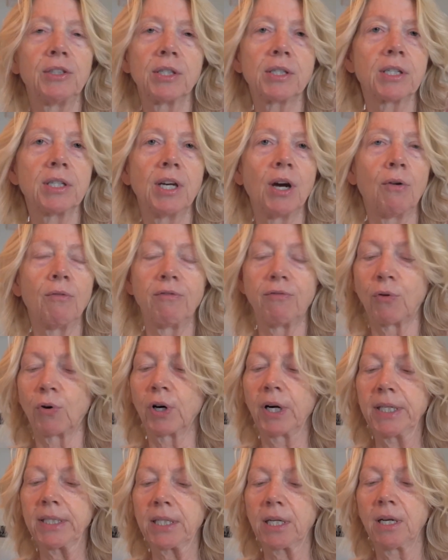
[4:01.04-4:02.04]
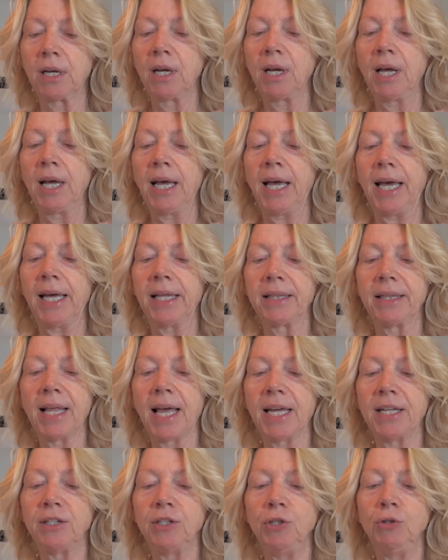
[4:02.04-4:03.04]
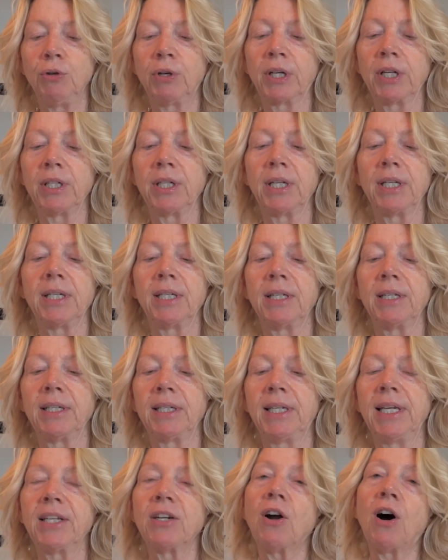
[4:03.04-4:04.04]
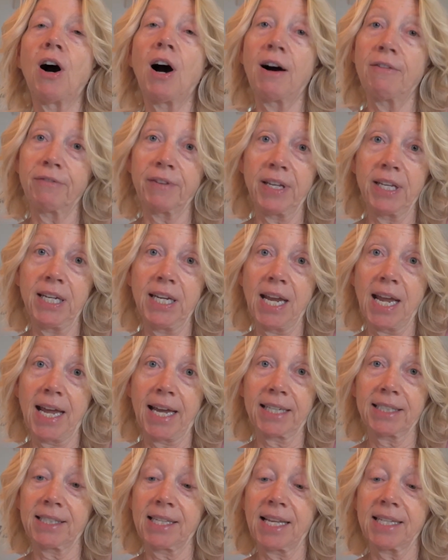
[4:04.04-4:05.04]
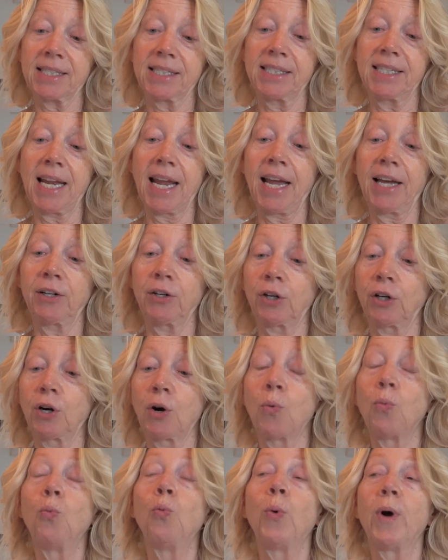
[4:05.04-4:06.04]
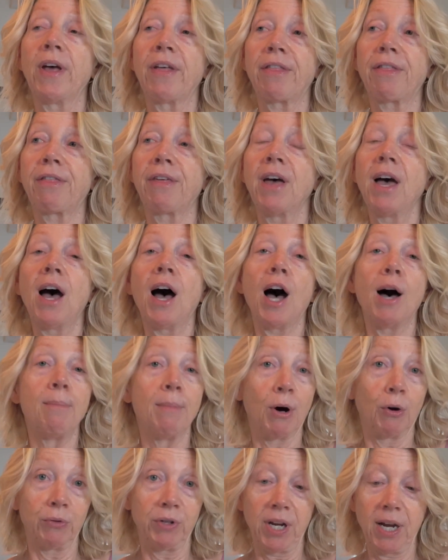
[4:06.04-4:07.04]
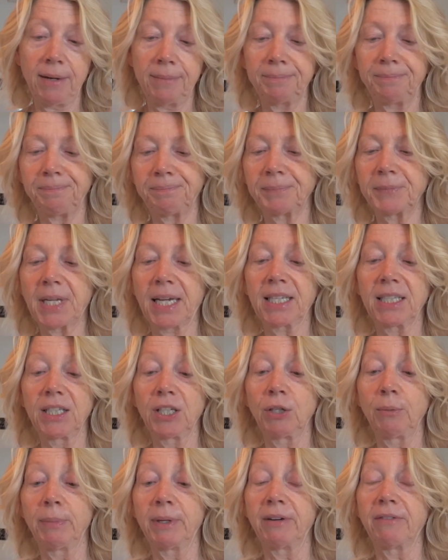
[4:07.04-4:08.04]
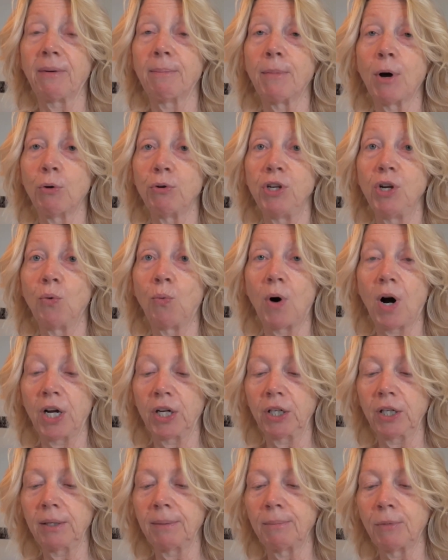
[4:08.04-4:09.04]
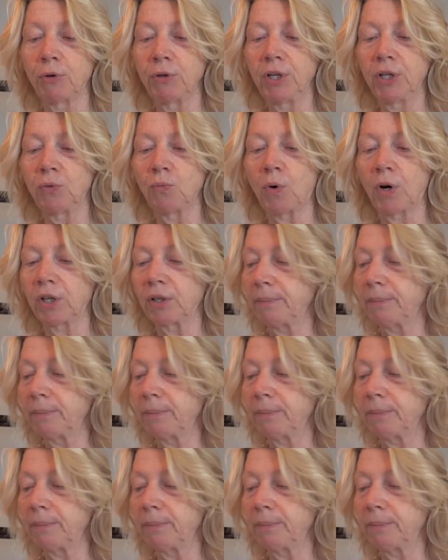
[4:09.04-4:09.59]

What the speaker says: go for it. And then you can get off any excess tanner with ammonia, like a little bit of ammonia and water